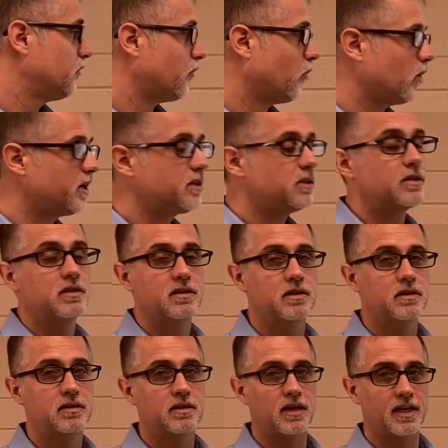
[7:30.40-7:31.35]
Fourth,
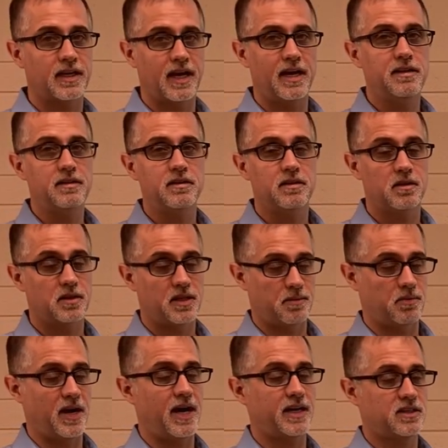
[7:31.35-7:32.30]
again,
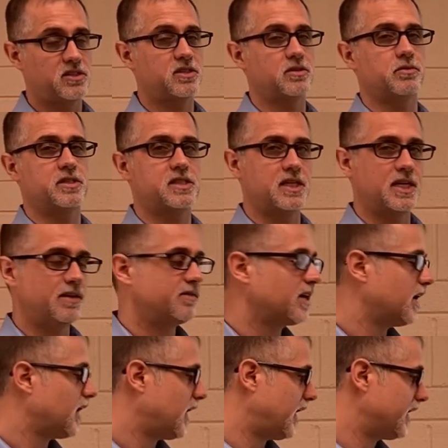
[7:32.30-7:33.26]
they practiced and
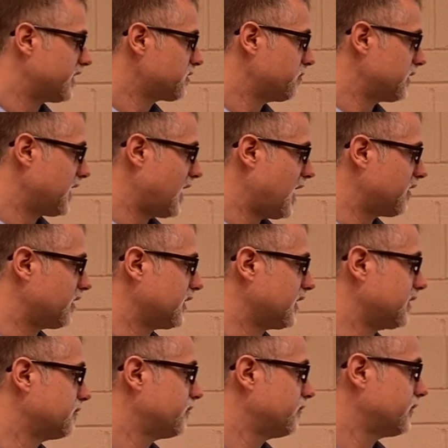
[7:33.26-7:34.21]
received
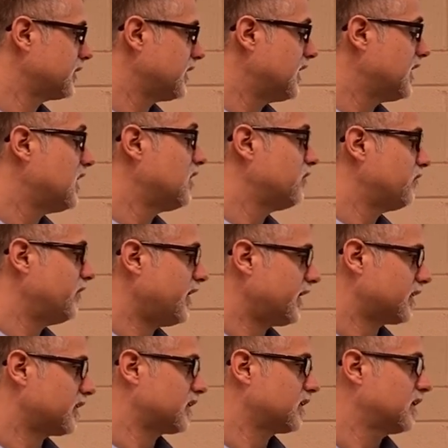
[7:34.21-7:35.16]
hospitality.
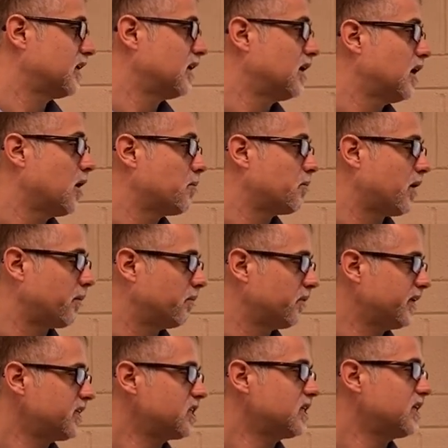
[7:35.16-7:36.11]
Fifth,
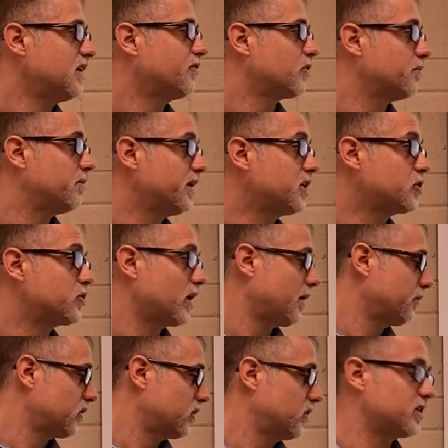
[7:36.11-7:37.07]
publicity for ministry
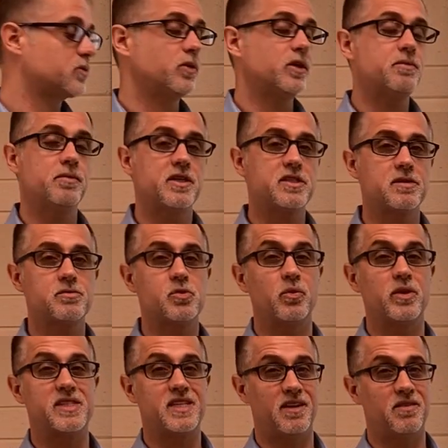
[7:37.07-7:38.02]
opportunities with Muslims
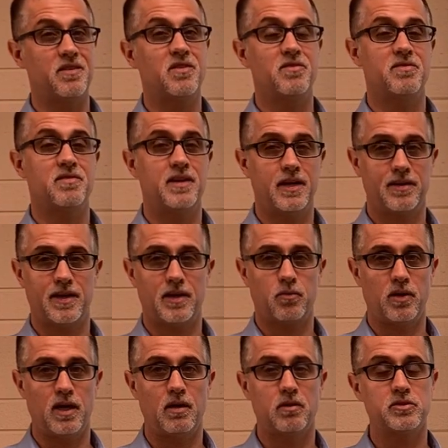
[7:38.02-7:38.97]
was done very
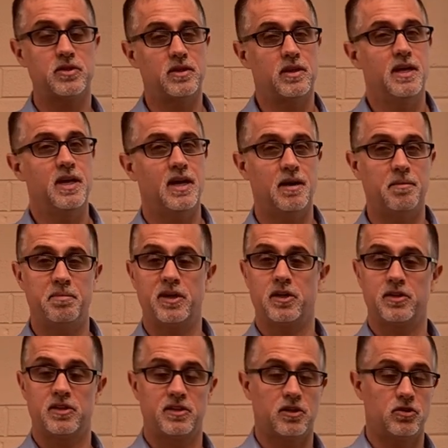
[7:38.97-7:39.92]
well. So it
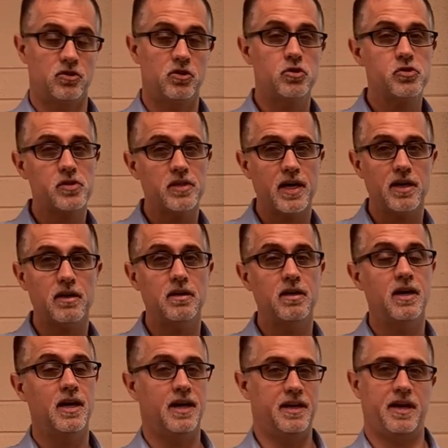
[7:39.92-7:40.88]
appeared in their
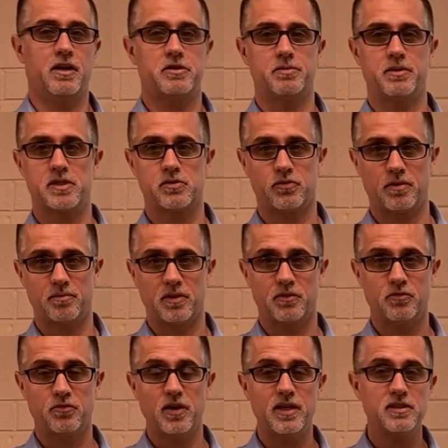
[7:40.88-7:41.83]
newsletter, announcements from
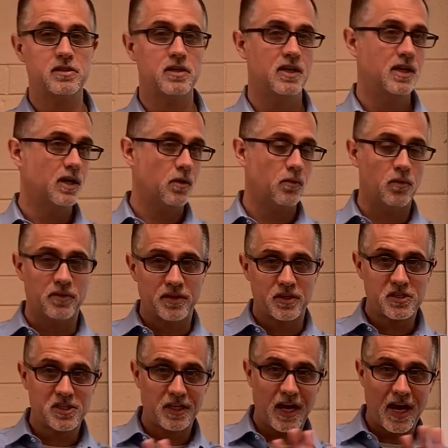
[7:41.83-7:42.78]
the front. When
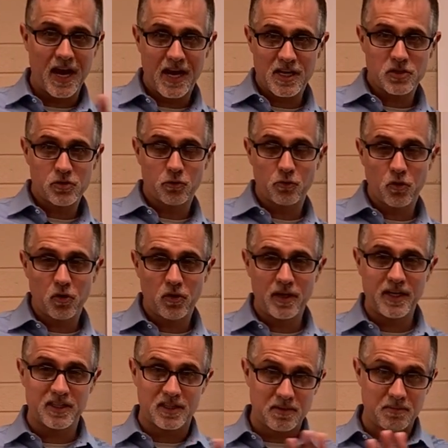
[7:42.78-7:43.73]
the slides are
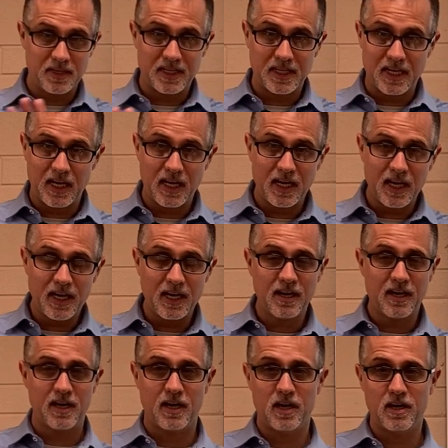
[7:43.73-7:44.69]
rolling at the
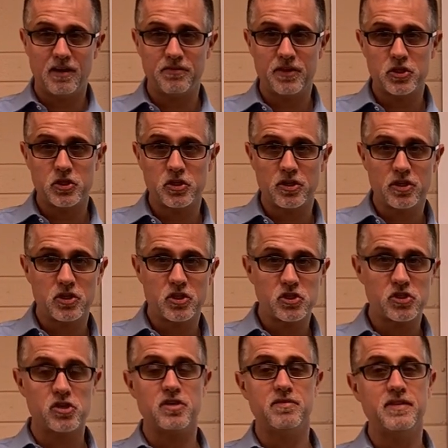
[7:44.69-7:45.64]
beginning of the church
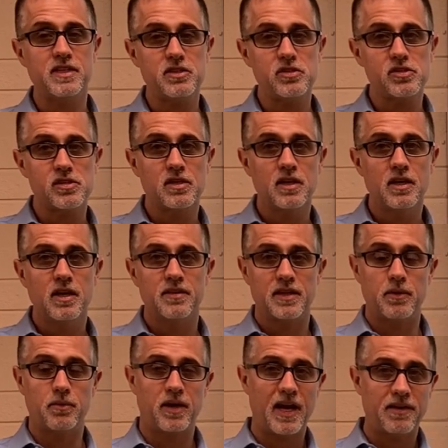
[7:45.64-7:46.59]
service,
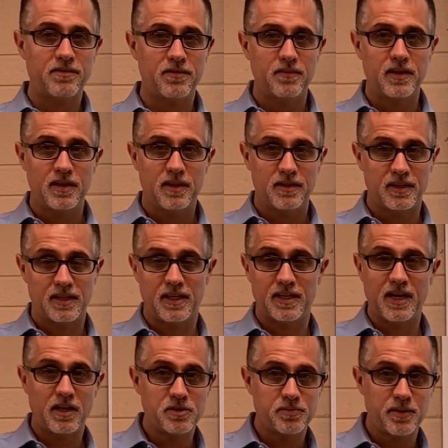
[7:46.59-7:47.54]
they would have the
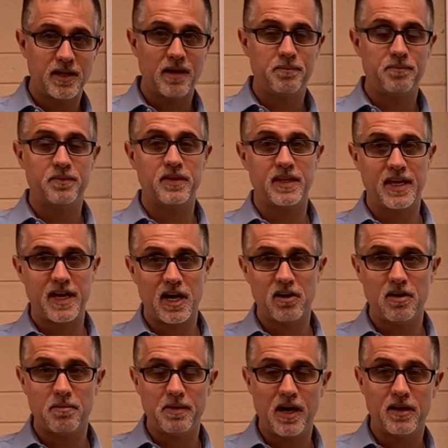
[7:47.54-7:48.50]
announcement up
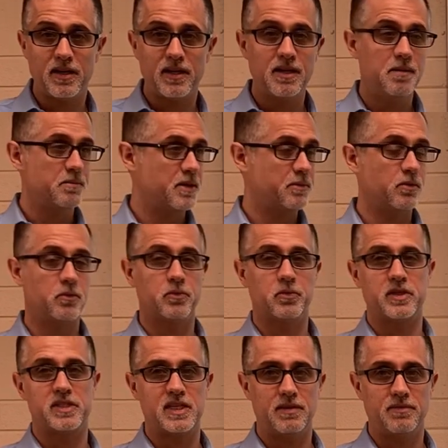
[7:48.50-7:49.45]
there about it. People would
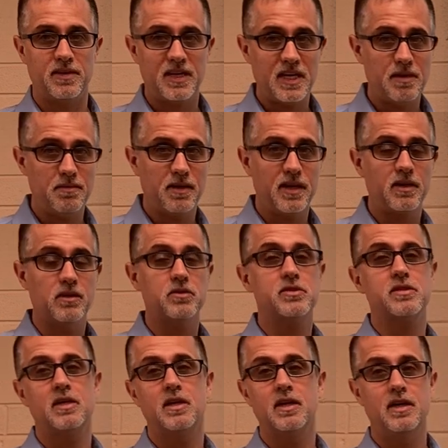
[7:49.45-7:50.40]
receive
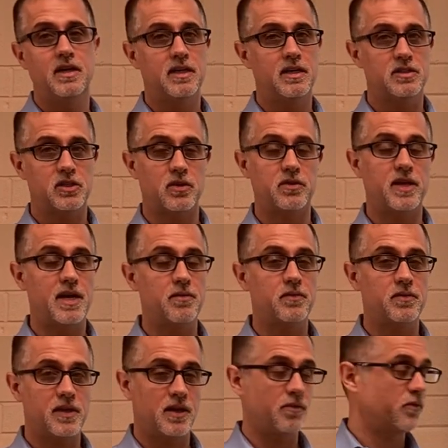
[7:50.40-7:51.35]
emails. So they
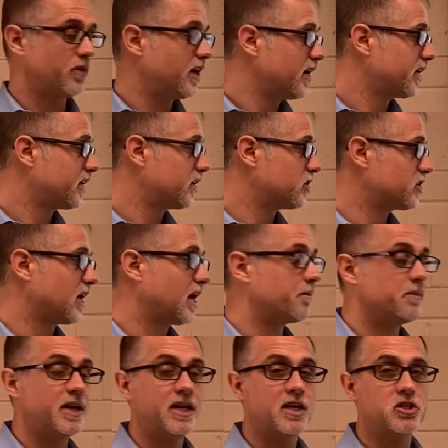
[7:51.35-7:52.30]
did a very good
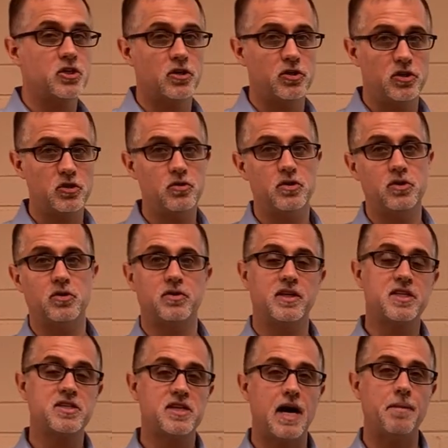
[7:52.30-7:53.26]
job making sure you knew
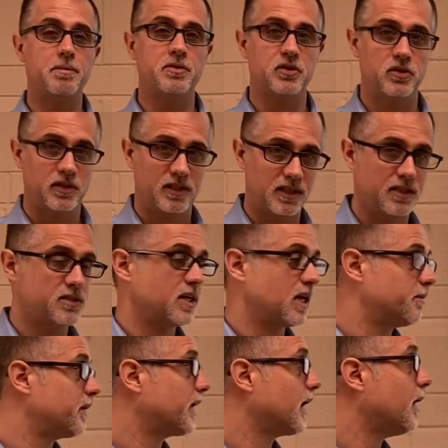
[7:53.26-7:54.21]
this opportunity is
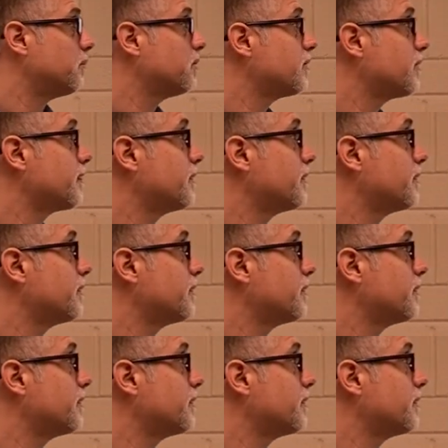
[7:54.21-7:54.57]
coming up.